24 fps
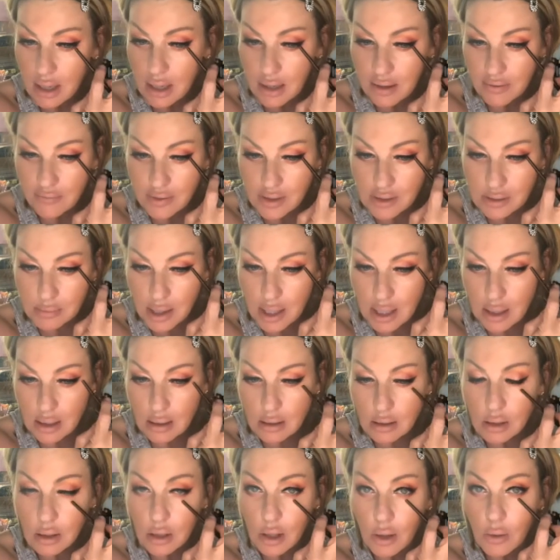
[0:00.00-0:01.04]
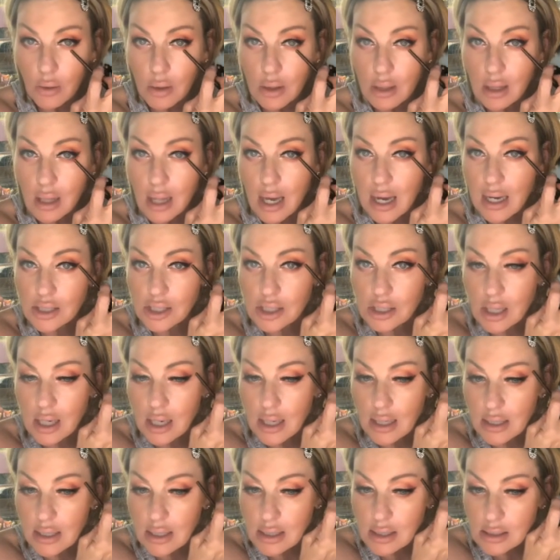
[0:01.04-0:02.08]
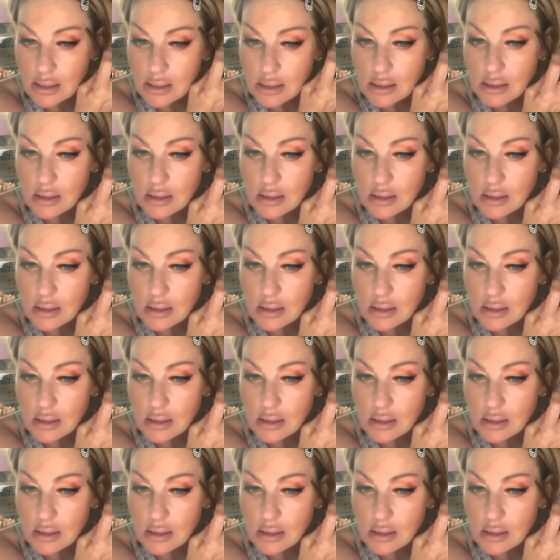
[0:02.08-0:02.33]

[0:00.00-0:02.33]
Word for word: kind of as my lower lash line is,